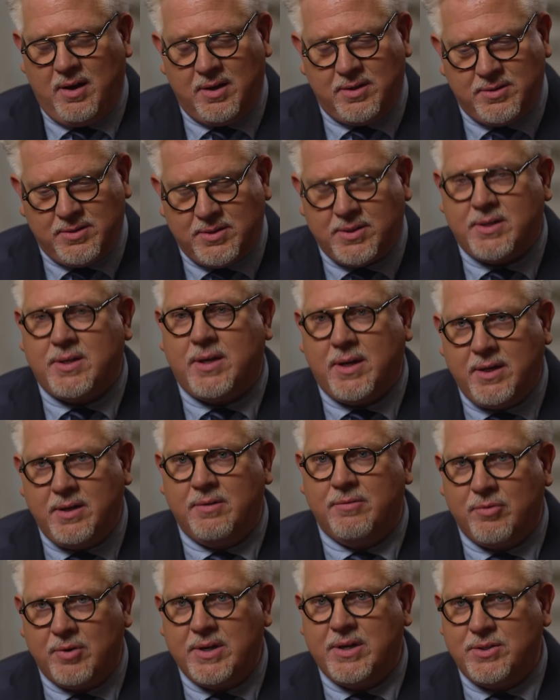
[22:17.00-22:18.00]
a ton
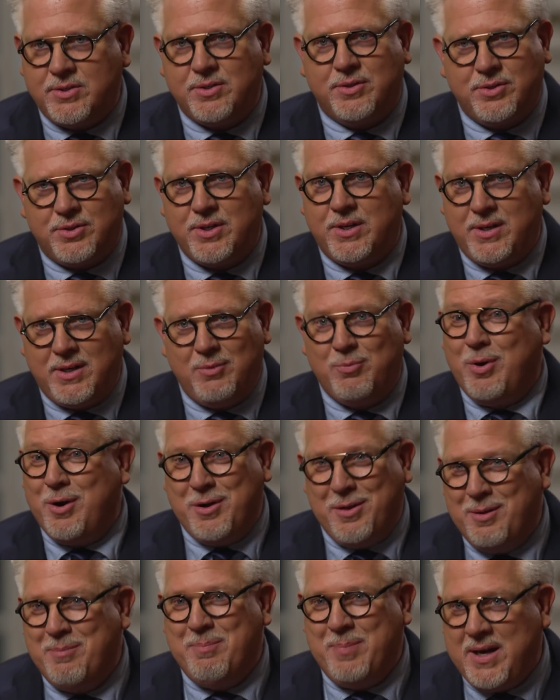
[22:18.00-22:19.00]
of research. I did
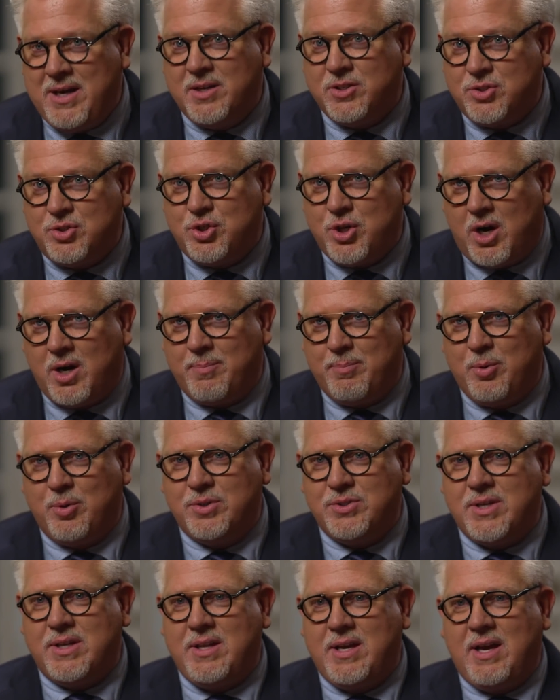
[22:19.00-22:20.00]
one of the biggest
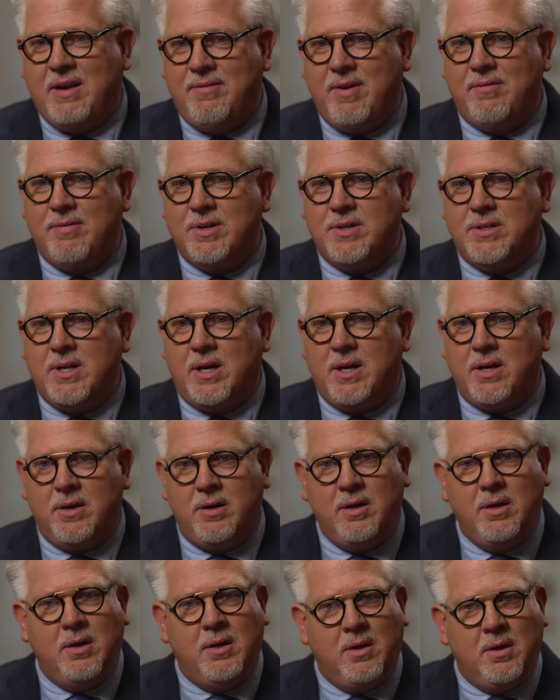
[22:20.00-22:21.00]
chalkboards I think I've ever
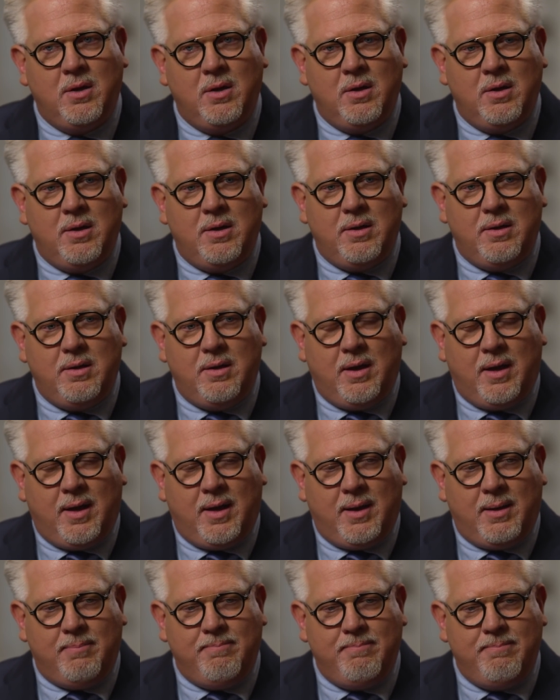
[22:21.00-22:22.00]
done. Right.
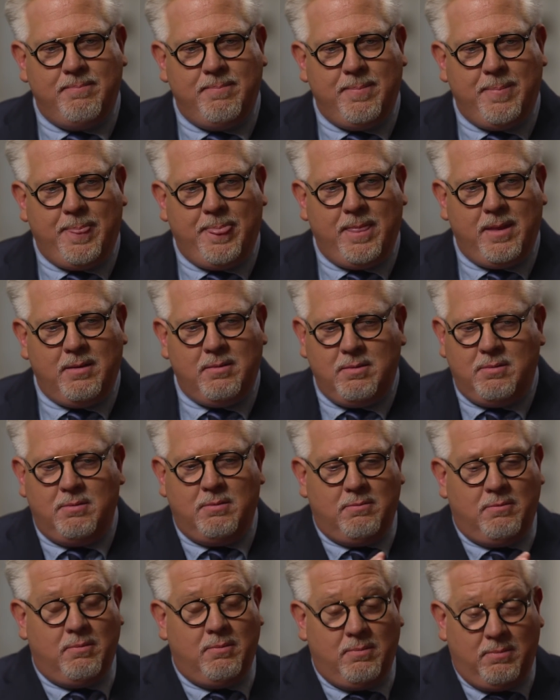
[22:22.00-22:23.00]
Um,
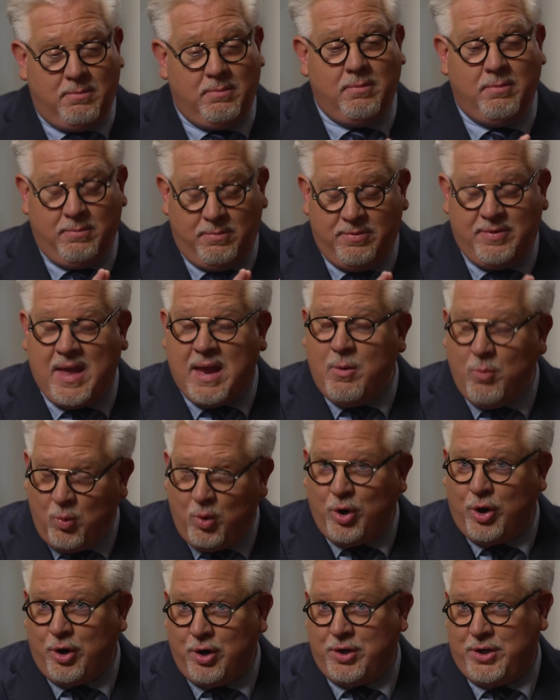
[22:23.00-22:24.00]
they
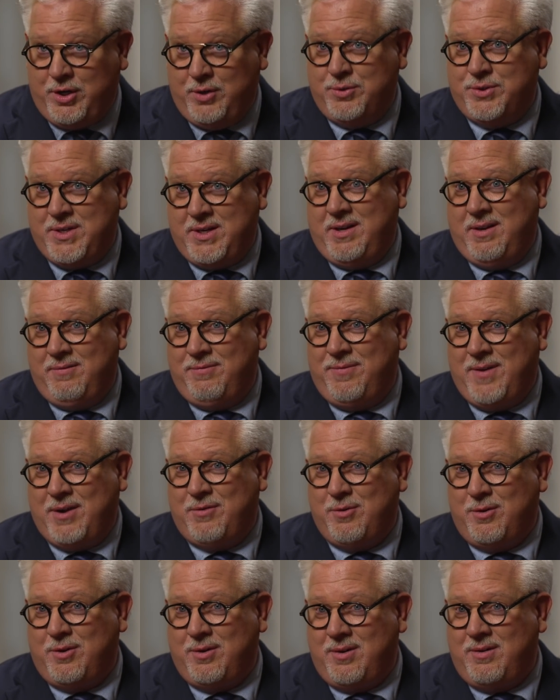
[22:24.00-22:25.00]
were using
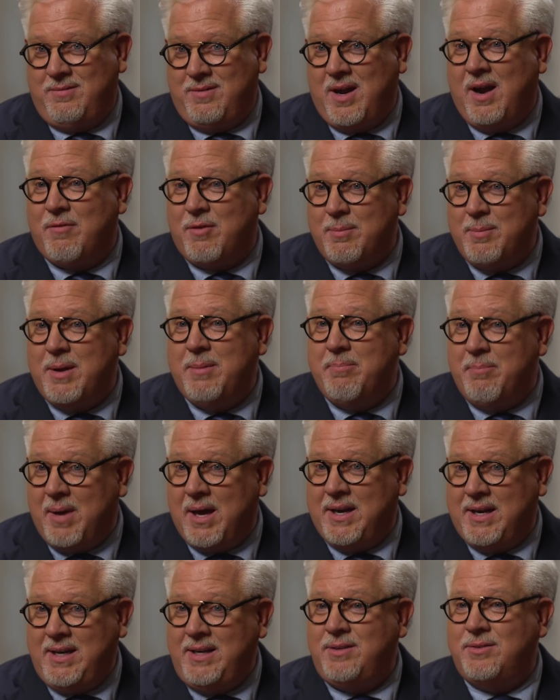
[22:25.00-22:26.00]
federal government
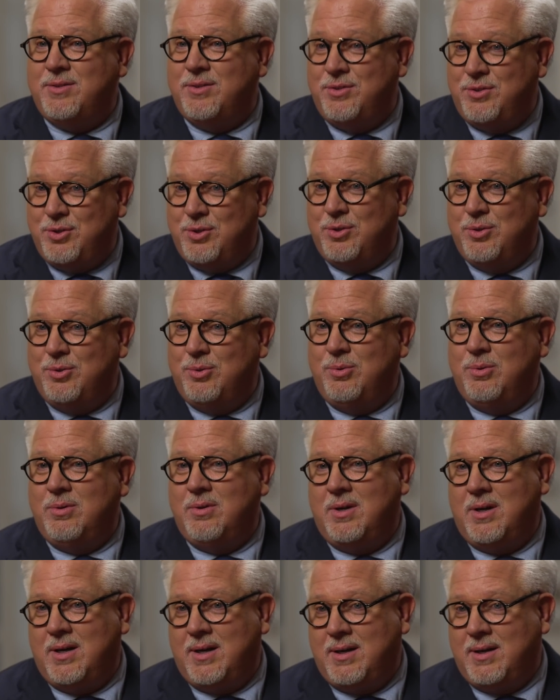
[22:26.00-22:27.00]
money to
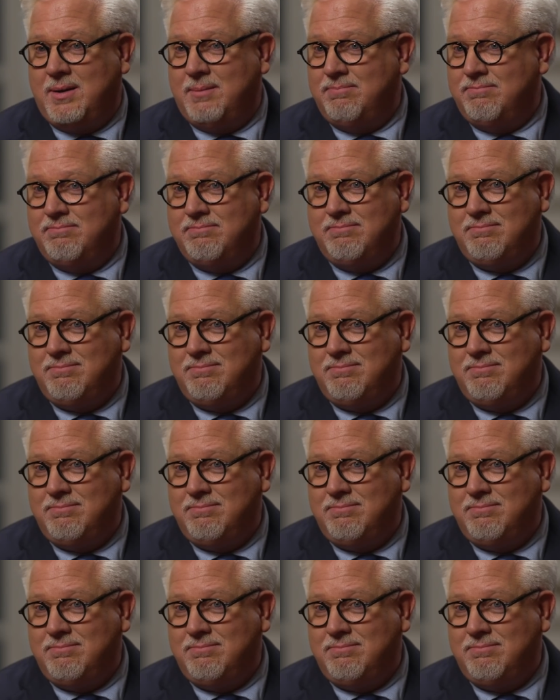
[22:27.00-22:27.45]
do um,